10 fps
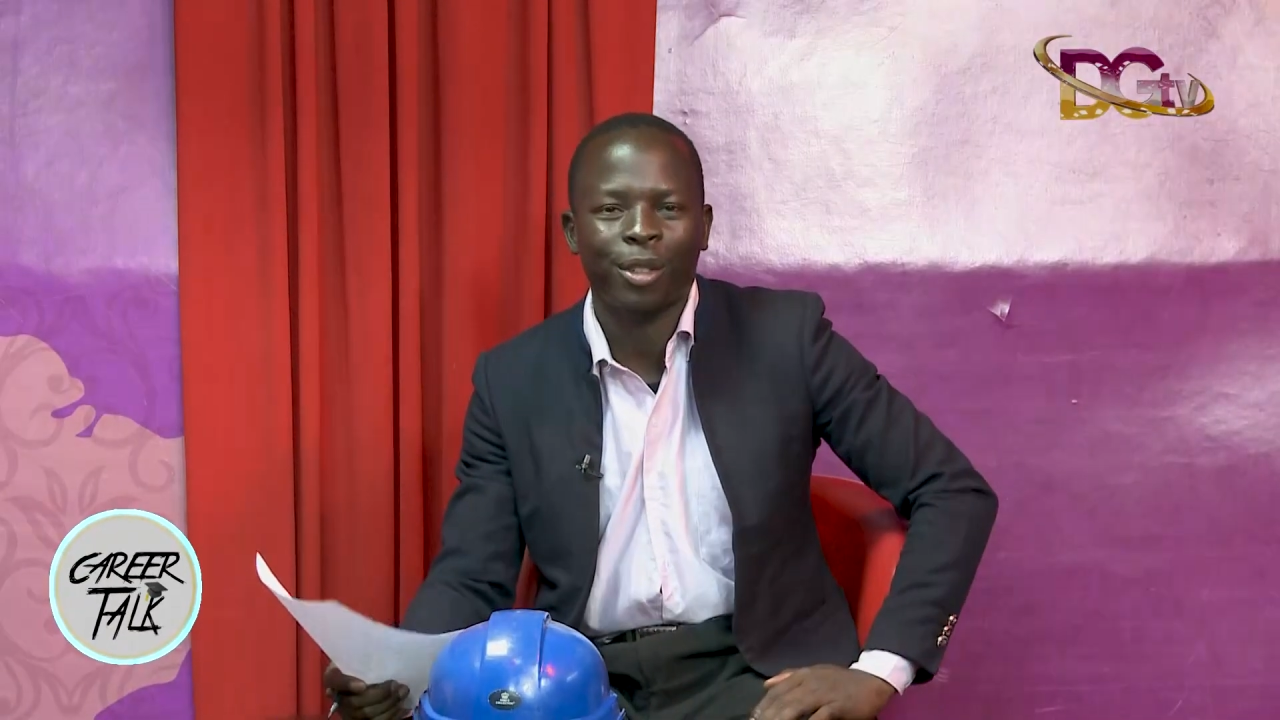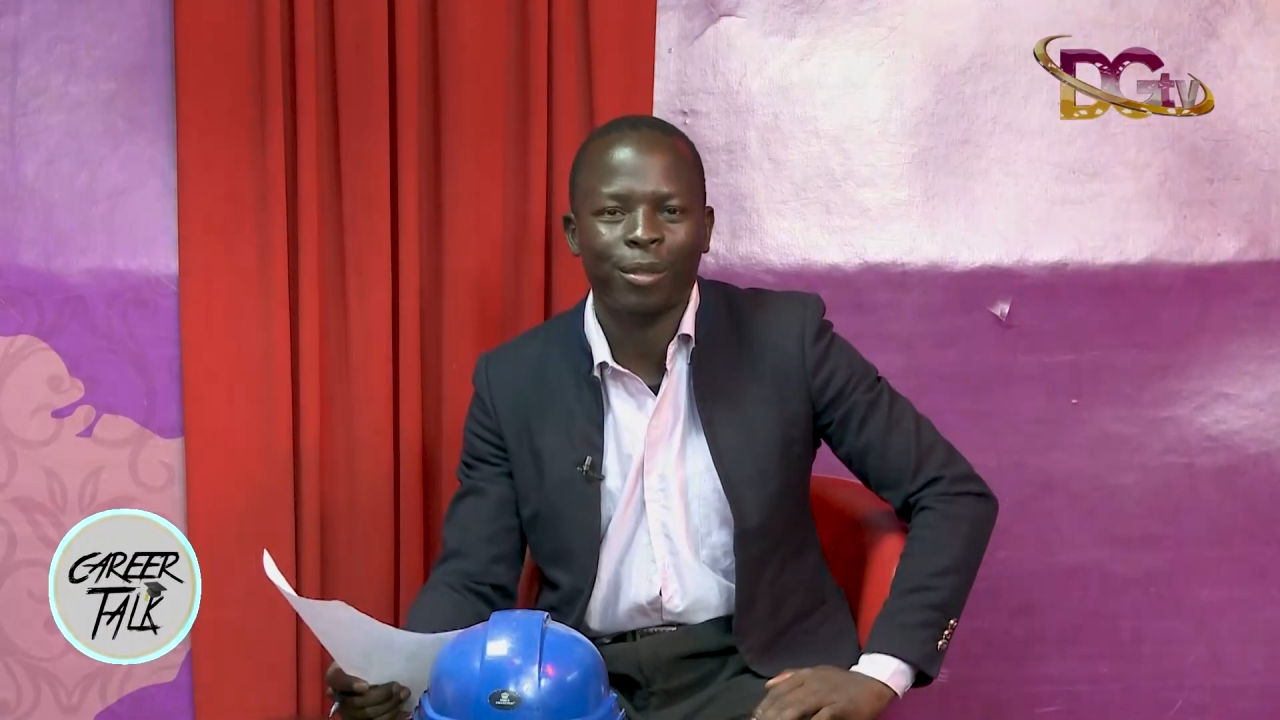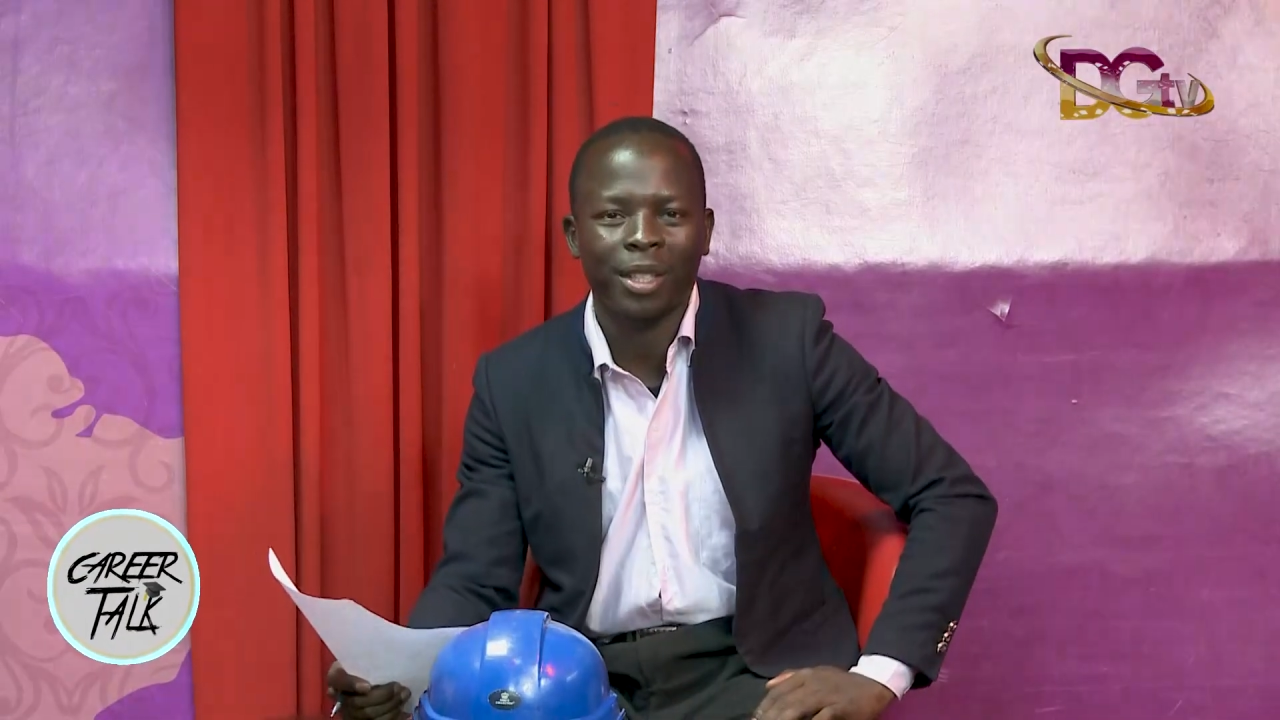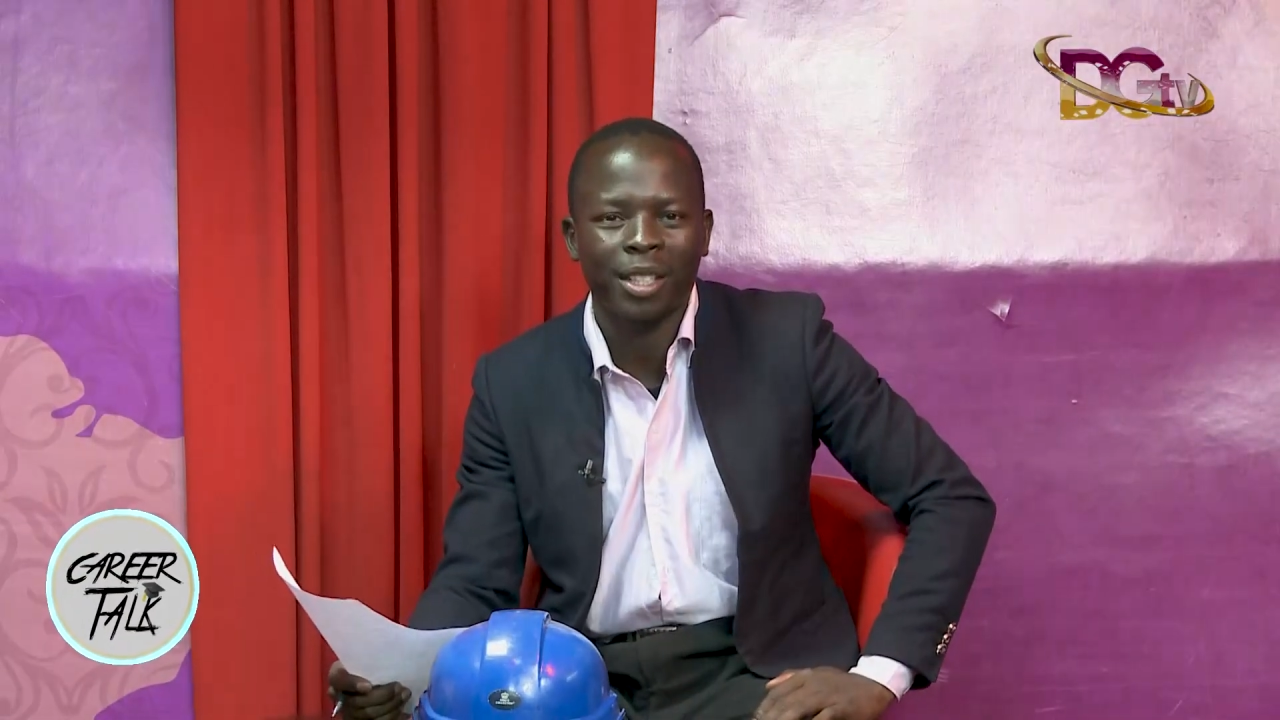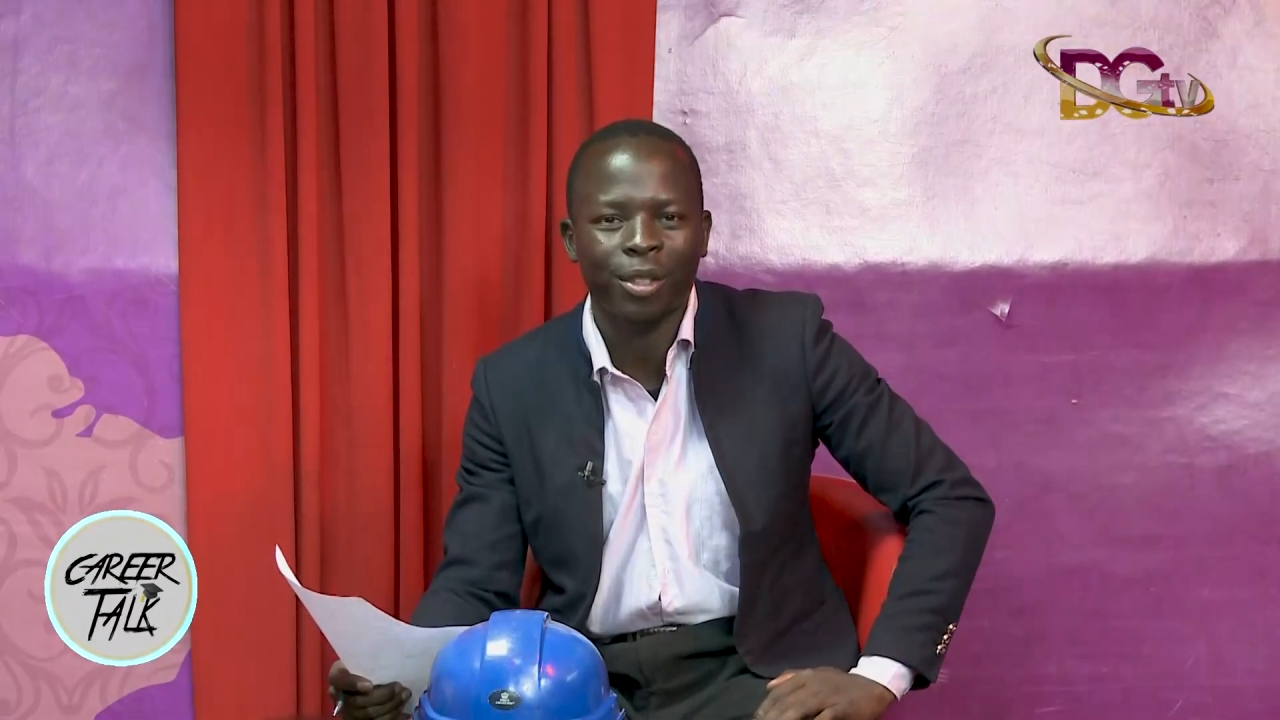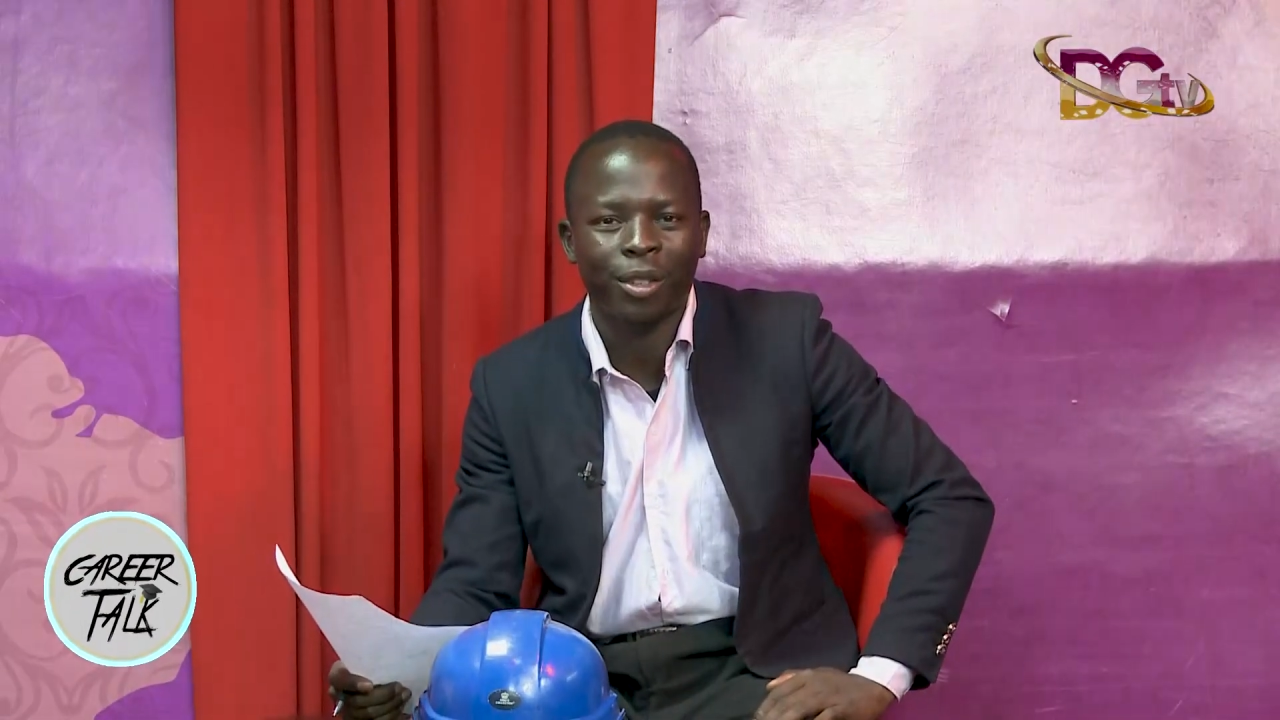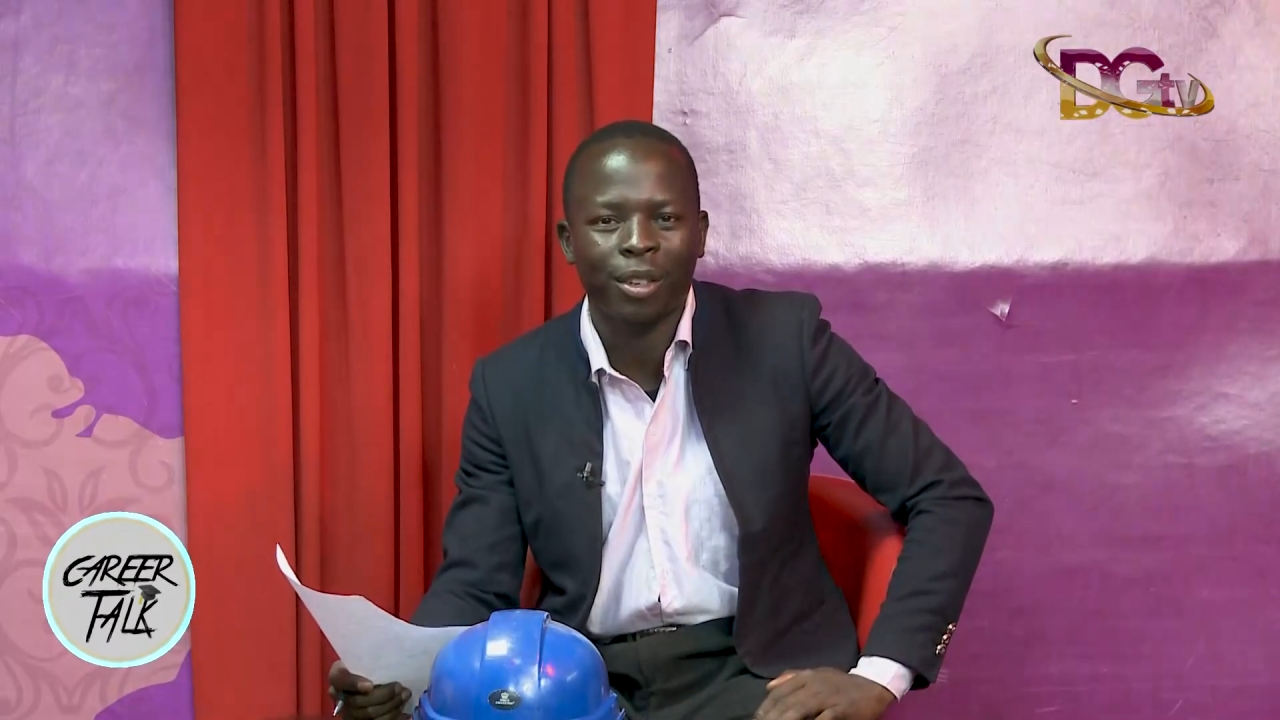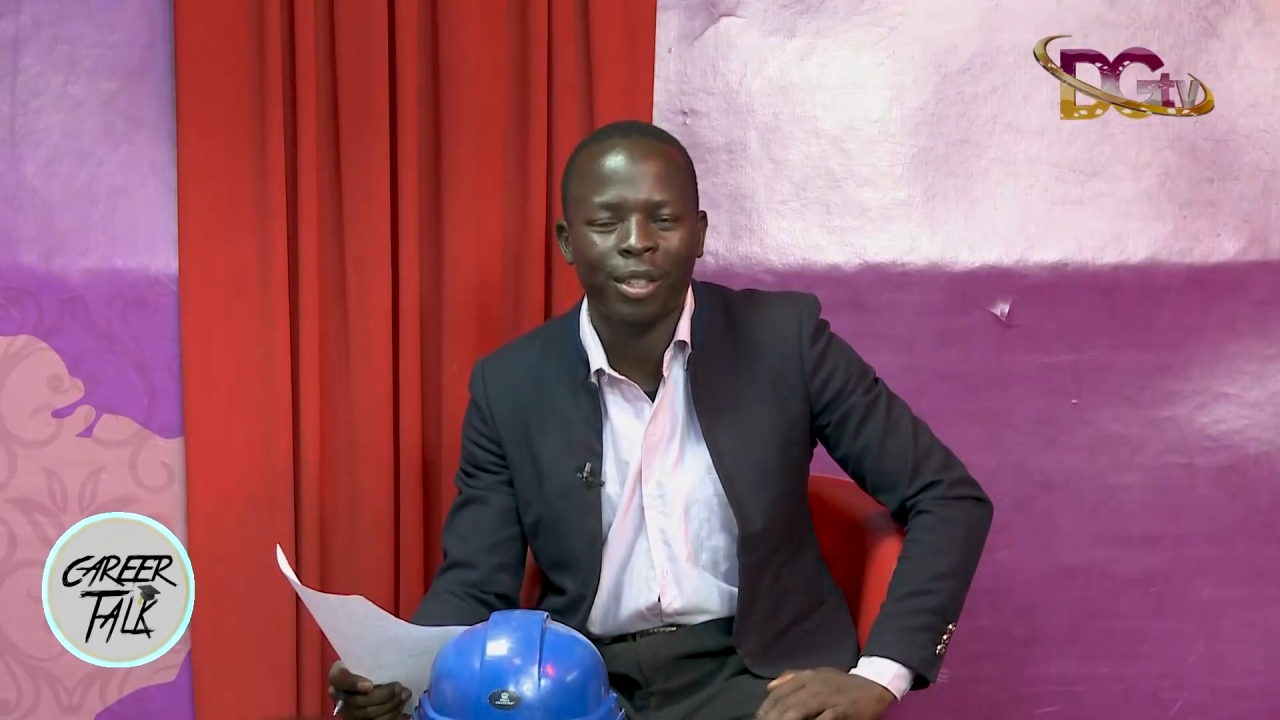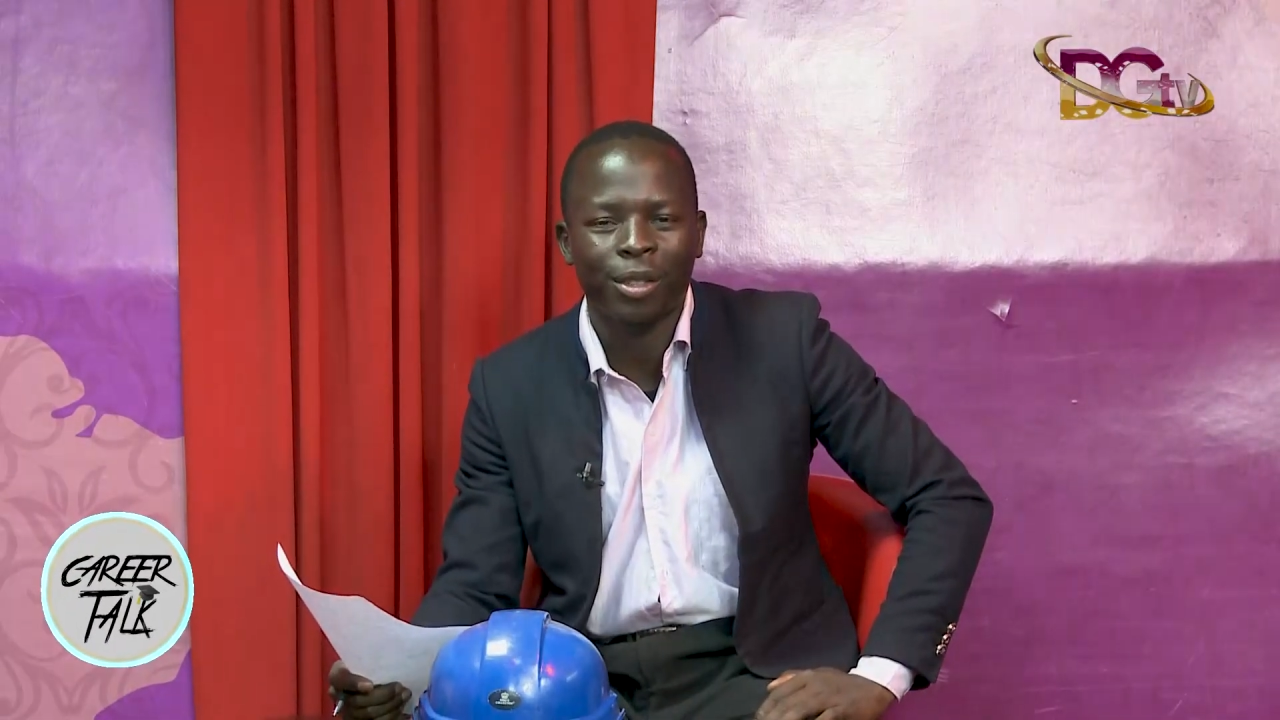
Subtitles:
conversation on our